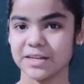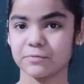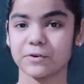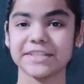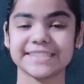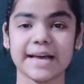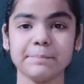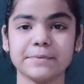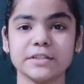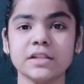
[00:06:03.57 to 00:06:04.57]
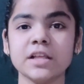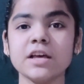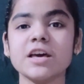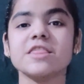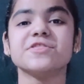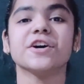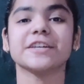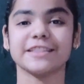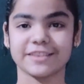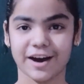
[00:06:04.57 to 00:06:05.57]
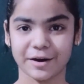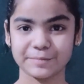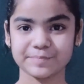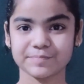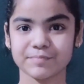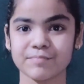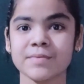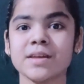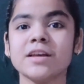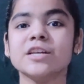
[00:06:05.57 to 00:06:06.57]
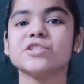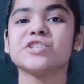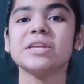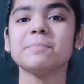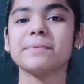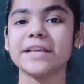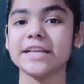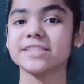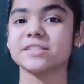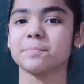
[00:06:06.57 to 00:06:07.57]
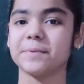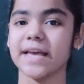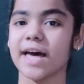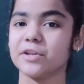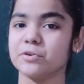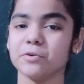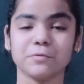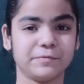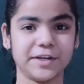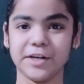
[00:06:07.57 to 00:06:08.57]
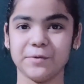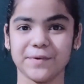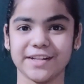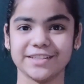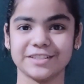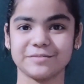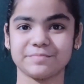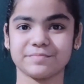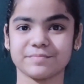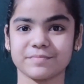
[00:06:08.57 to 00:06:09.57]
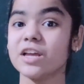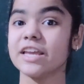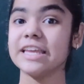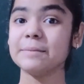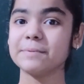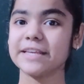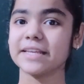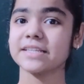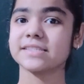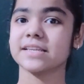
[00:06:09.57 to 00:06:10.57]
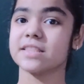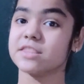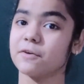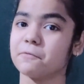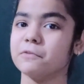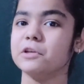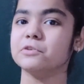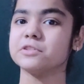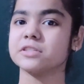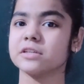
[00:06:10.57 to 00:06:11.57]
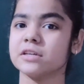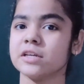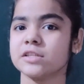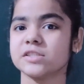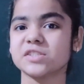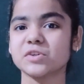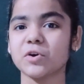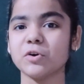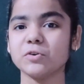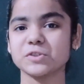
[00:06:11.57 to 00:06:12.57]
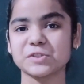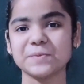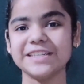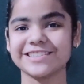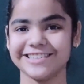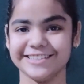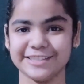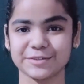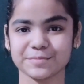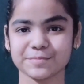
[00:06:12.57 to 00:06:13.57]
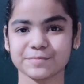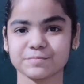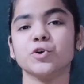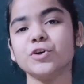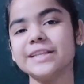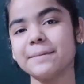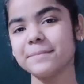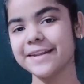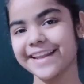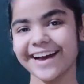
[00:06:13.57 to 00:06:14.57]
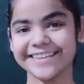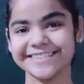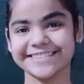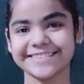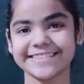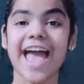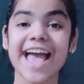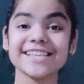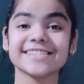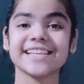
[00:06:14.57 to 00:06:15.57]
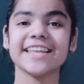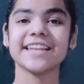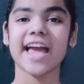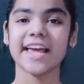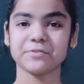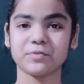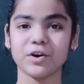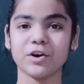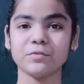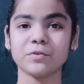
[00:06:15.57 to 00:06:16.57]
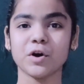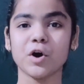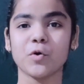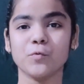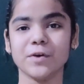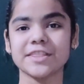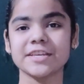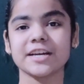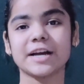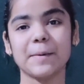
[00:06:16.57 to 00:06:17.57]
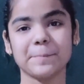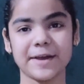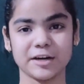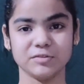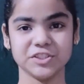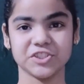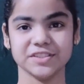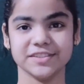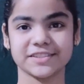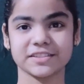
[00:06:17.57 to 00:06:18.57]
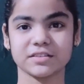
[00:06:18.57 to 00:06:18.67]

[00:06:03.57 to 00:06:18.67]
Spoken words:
For example, the guitar. She plays the piano very well. He plays the flute so sweetly. Rule number 9. As an adverb with comparisons.